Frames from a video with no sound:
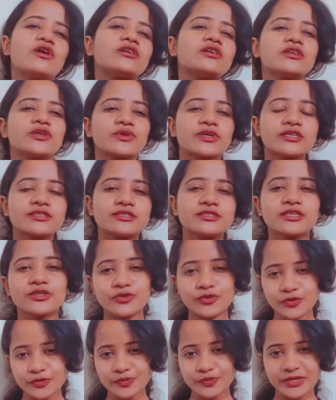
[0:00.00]
or you can
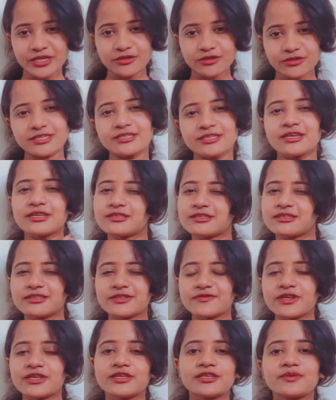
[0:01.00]
say to make your skin
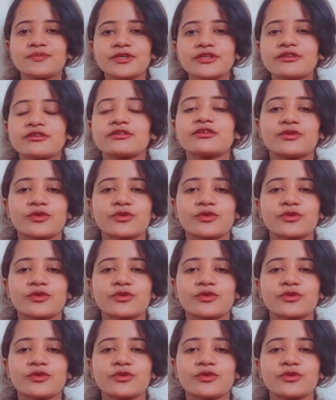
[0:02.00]
give a little bit